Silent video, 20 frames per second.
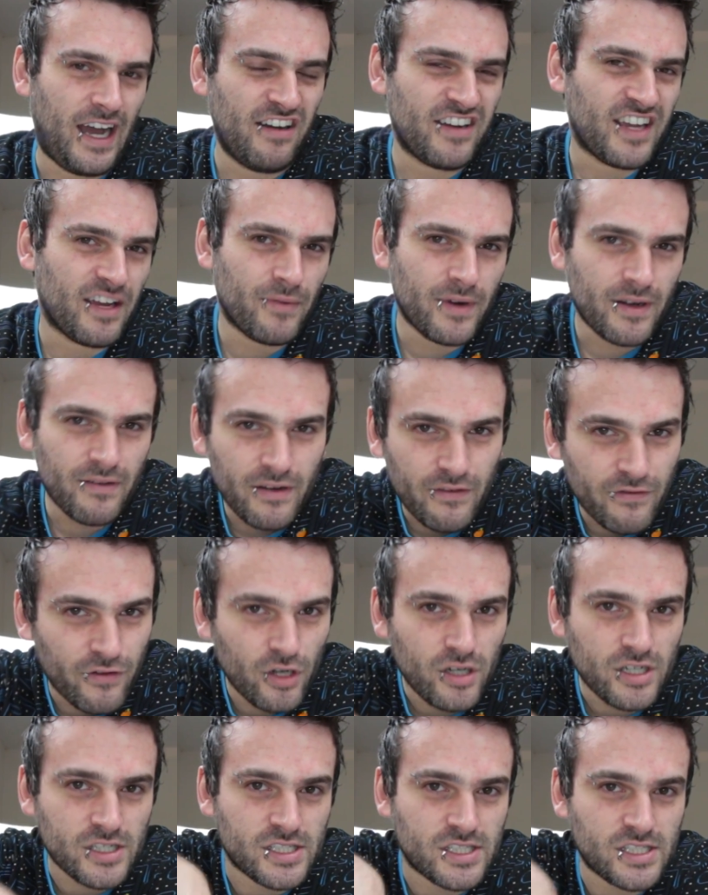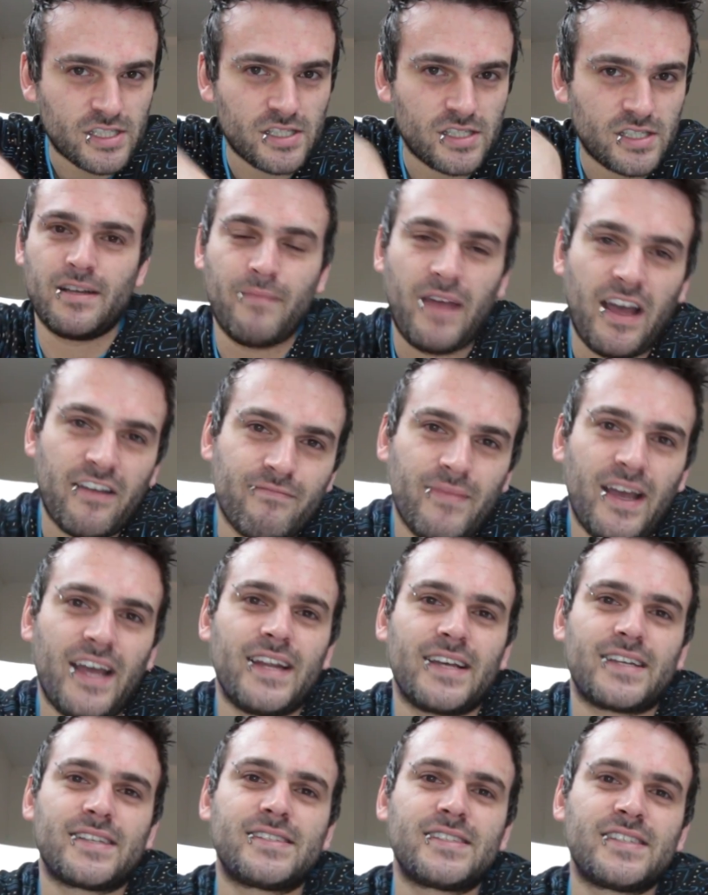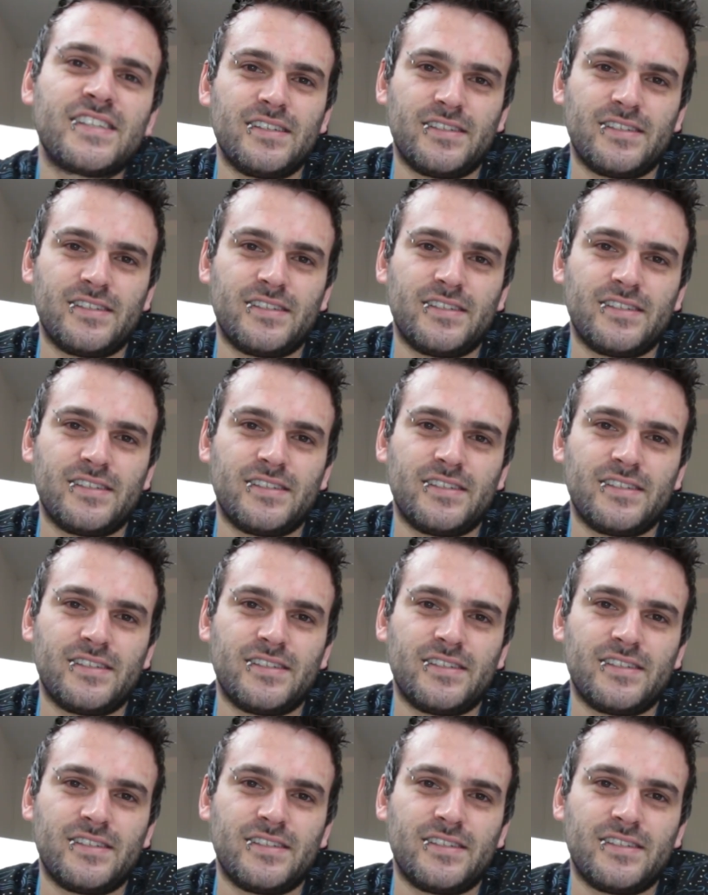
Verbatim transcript: how can we reverse the mathematics